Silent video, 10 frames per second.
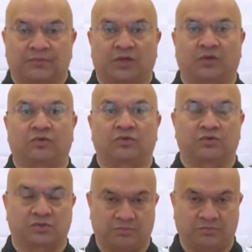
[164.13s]
go through
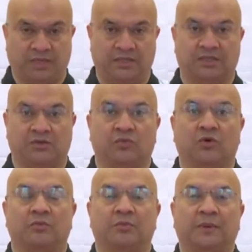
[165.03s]
some basic
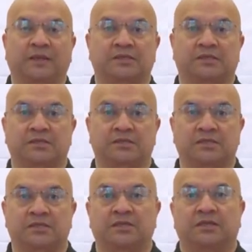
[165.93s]
warm-up
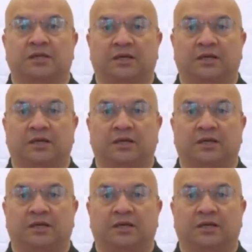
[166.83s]
exercises,